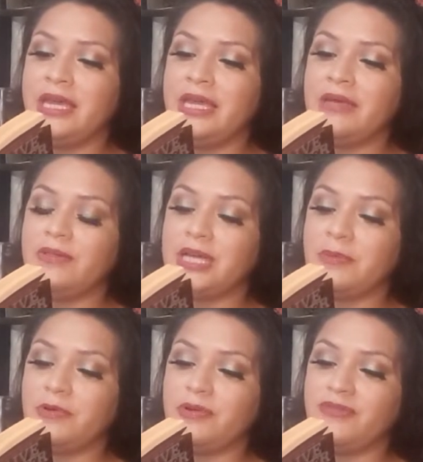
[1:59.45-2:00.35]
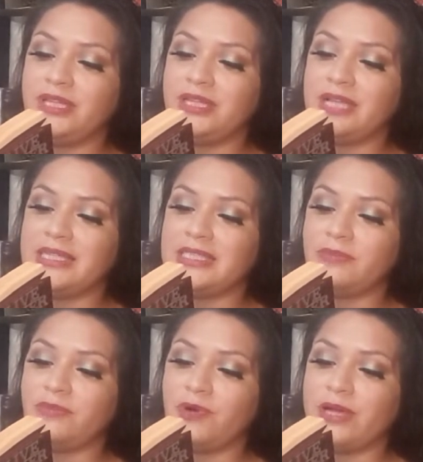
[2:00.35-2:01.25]
He was up and refilling glasses
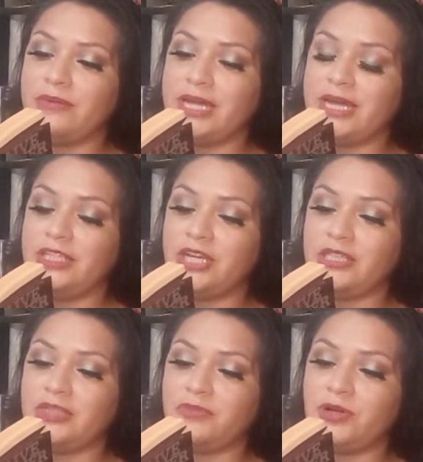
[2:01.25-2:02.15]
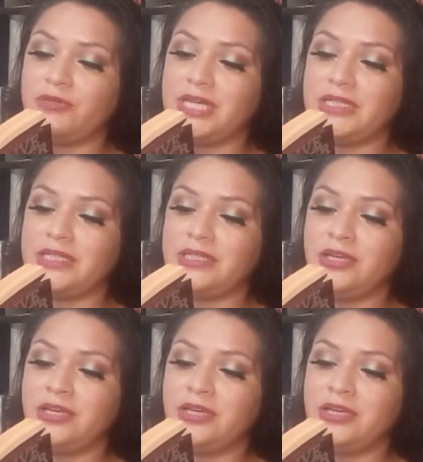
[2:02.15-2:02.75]
before anyone had a chance to protest.